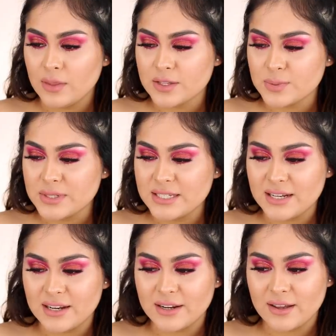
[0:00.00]
But this one
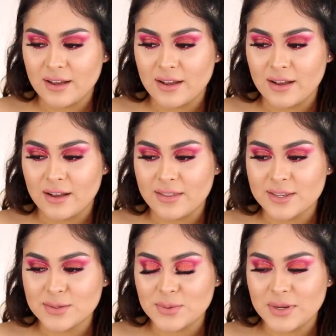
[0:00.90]
didn't.
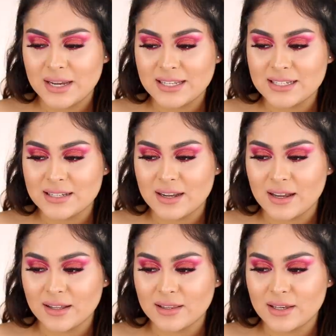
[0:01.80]
This one, it did
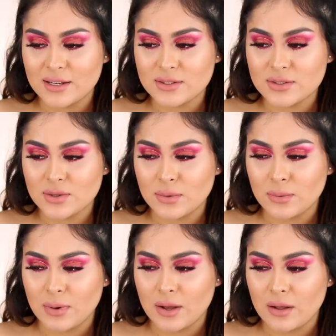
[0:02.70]
not clean it so
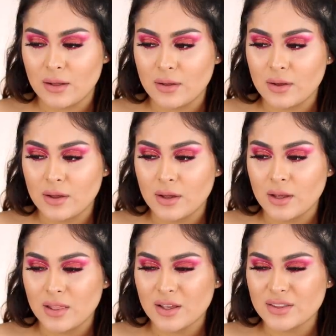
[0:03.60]
well.
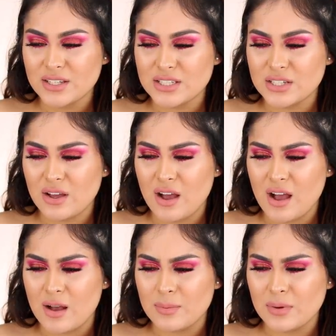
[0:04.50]
Look at the
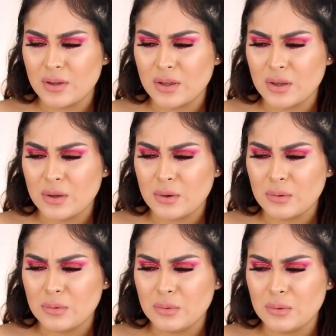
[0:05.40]
top.
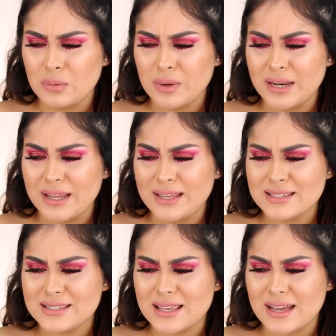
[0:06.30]
Ooh, what
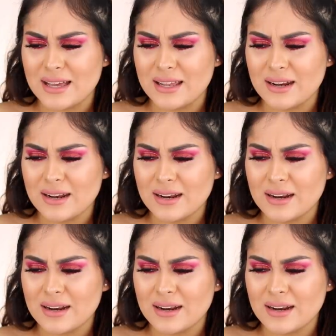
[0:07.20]
is that?